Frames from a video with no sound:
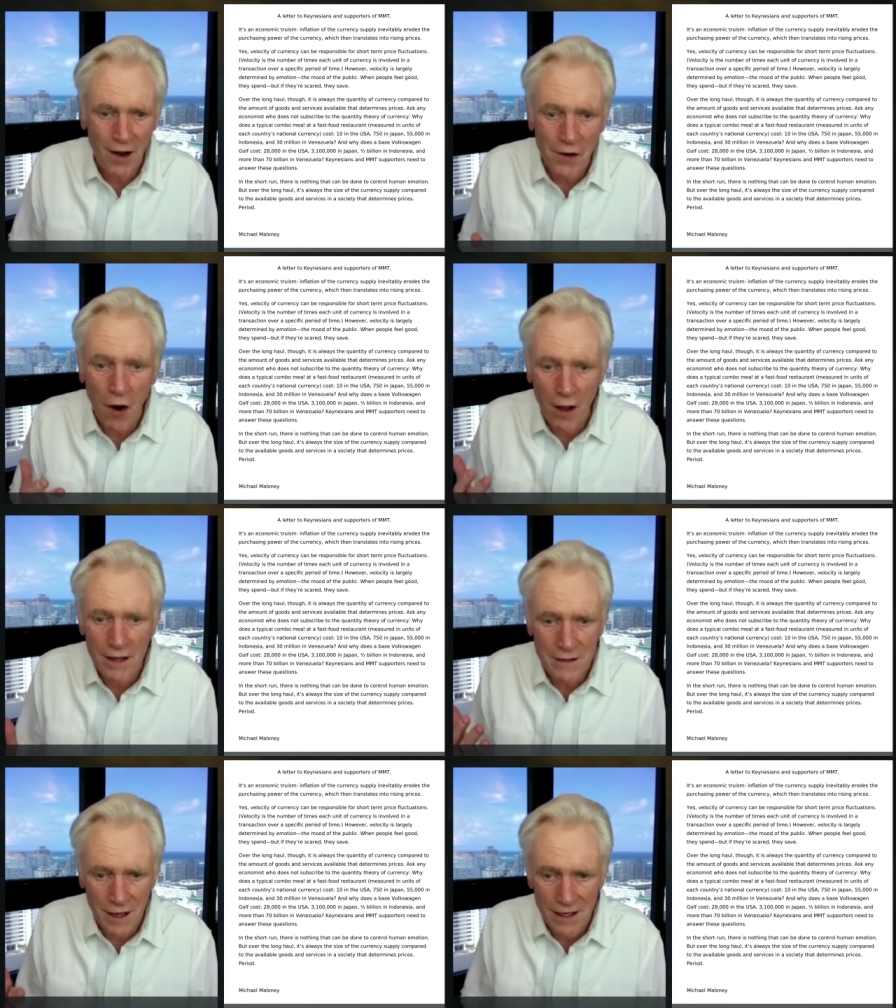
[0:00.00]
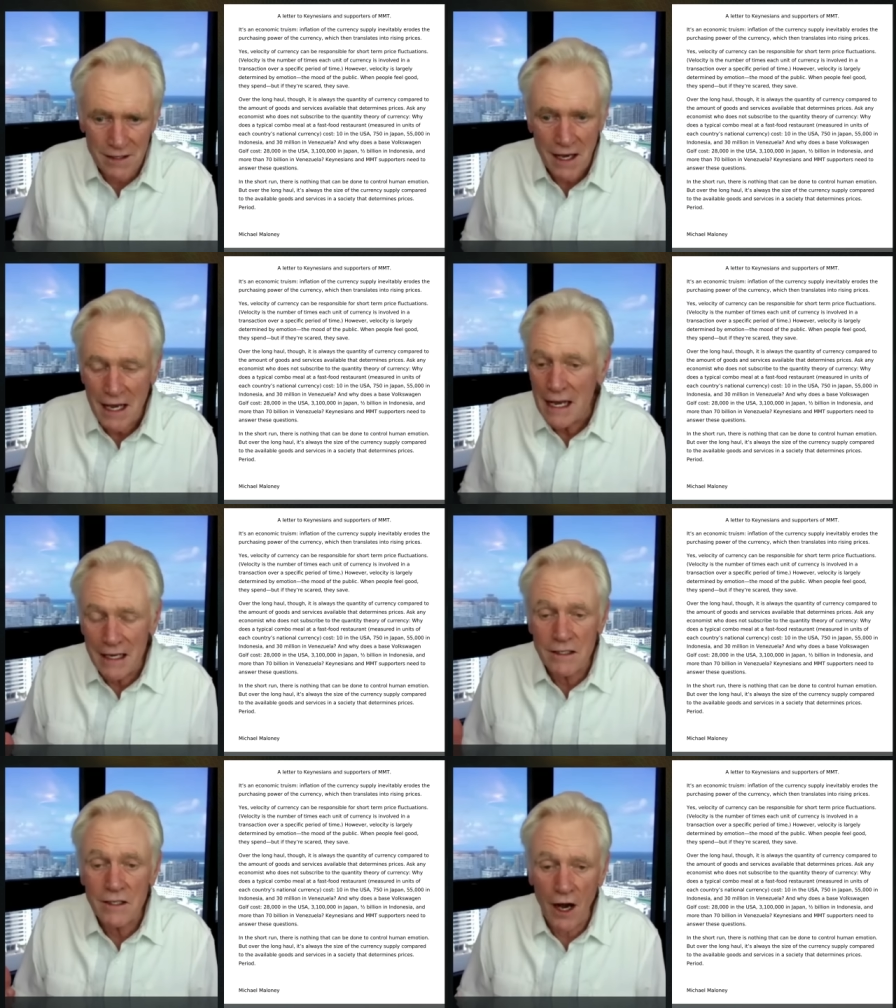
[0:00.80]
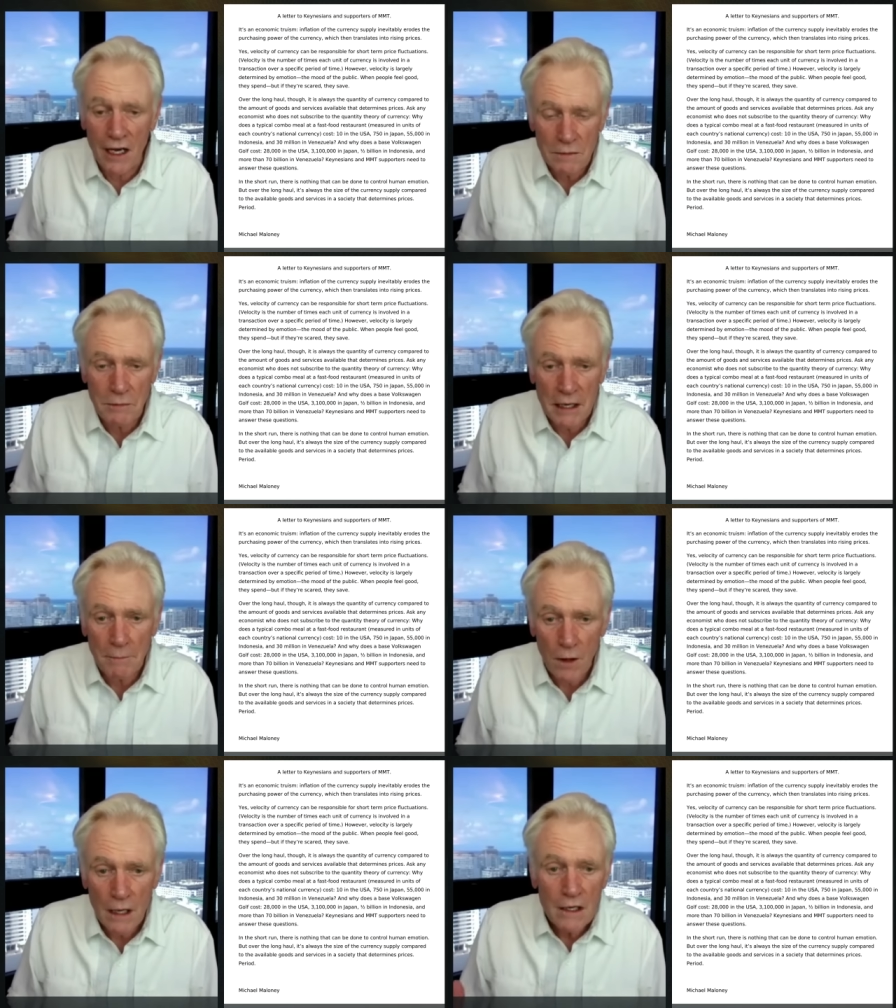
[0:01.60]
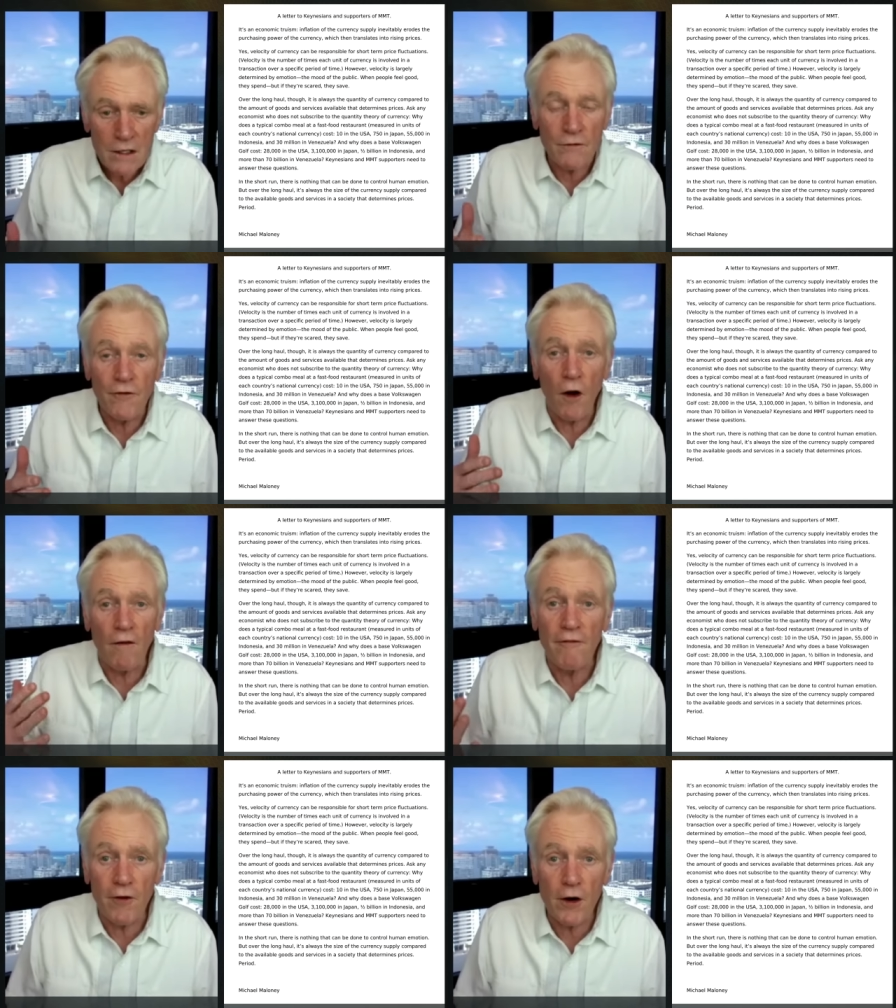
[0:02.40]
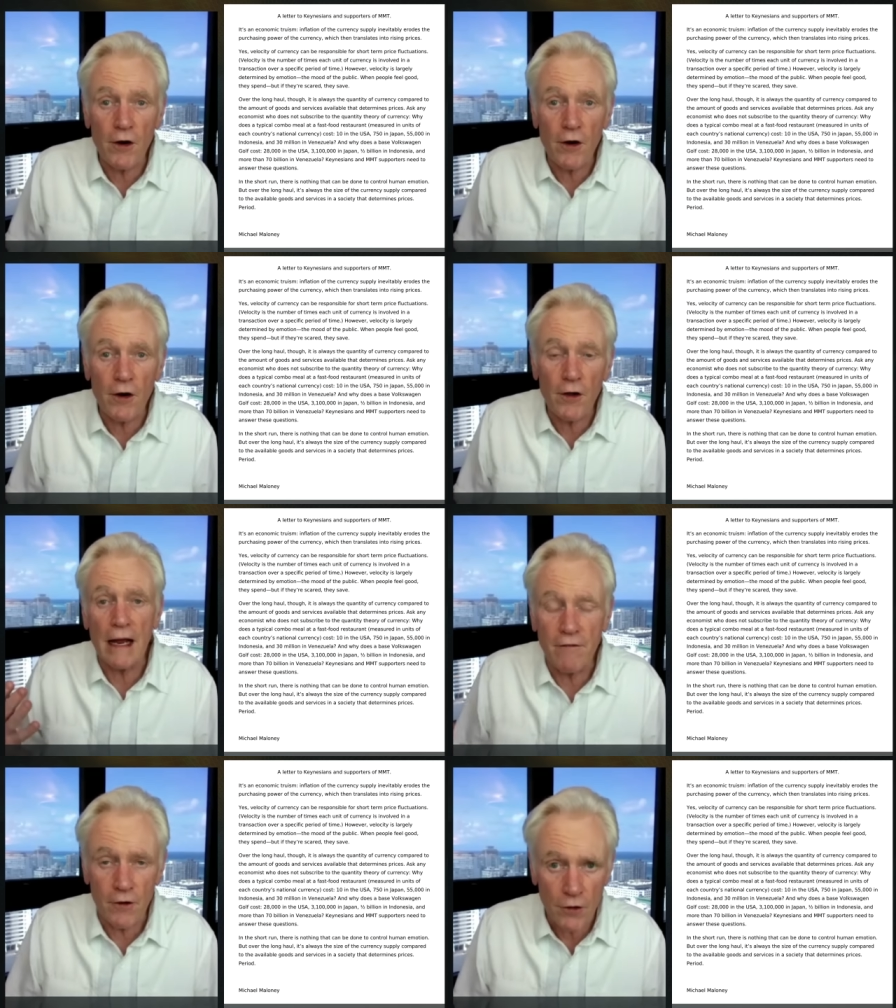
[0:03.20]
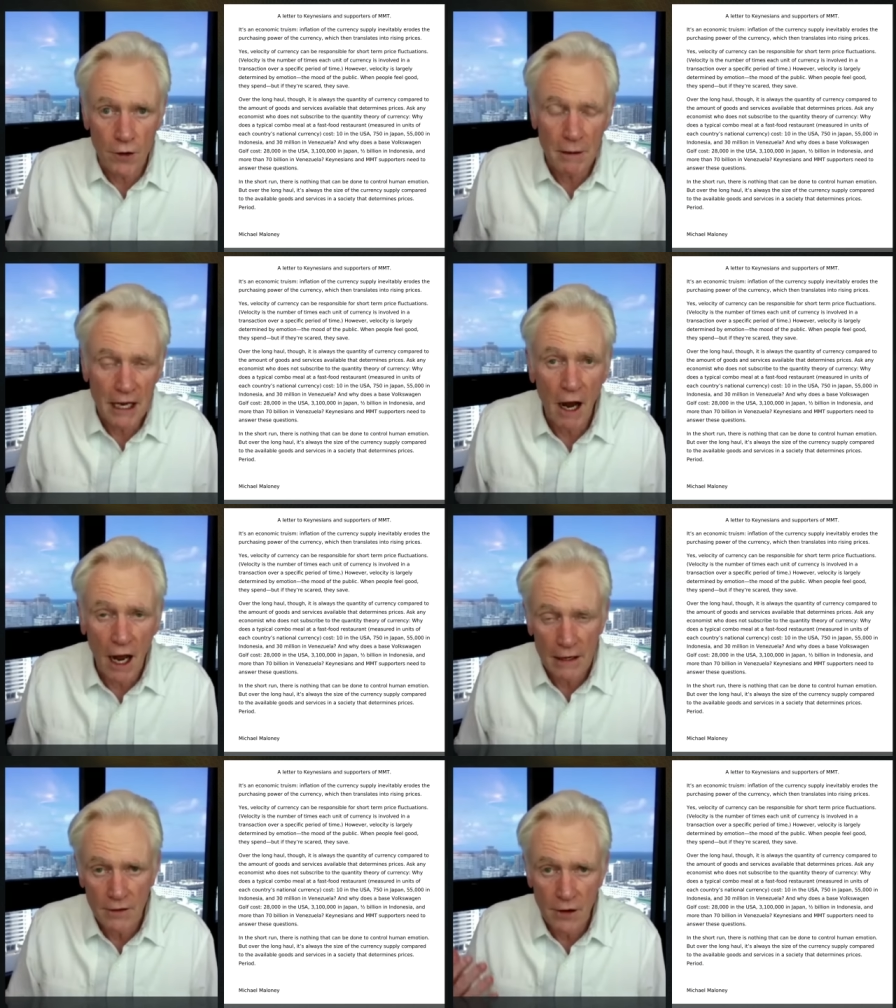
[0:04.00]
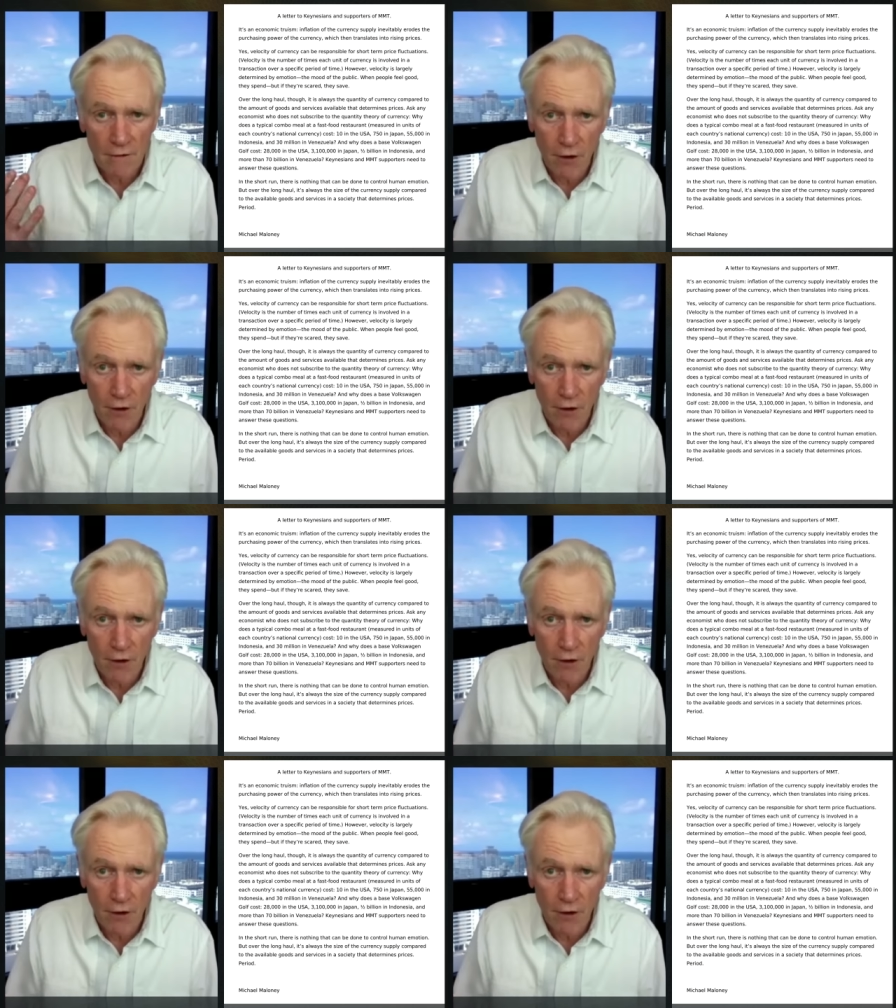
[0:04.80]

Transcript: And all it does is cause people to fall further and further behind.